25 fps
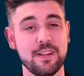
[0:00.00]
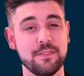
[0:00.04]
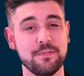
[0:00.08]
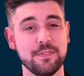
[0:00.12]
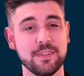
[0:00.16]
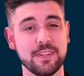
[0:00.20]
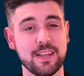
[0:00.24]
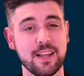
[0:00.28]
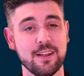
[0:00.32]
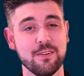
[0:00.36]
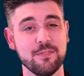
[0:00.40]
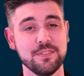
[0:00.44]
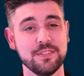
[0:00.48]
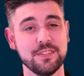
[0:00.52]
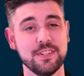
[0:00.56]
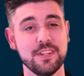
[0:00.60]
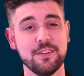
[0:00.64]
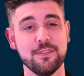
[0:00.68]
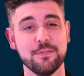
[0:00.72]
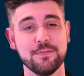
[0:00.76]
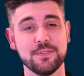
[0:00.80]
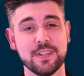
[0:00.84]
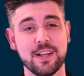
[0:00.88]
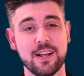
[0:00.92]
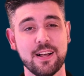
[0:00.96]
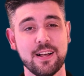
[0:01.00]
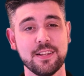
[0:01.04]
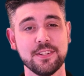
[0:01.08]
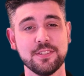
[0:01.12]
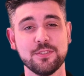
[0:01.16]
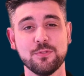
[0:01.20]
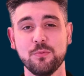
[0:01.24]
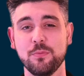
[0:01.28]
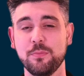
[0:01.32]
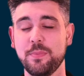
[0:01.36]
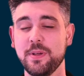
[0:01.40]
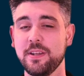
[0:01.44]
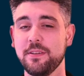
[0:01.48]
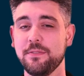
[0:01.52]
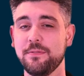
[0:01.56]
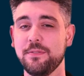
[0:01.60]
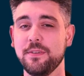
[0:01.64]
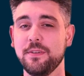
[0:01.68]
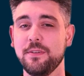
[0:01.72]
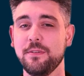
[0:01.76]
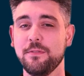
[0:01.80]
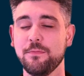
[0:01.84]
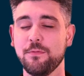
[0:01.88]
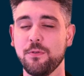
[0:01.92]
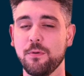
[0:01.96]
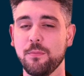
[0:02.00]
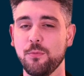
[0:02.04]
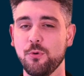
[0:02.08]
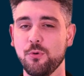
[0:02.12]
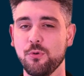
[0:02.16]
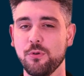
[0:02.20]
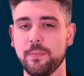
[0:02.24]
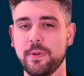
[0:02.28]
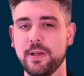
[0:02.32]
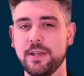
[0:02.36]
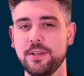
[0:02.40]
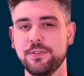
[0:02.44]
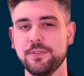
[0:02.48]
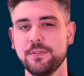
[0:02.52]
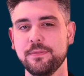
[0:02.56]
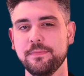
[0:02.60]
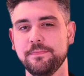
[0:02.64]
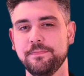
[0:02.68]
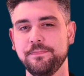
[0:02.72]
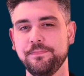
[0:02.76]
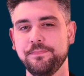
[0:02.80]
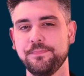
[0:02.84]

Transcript: if the current set of tasks will benefit from automation.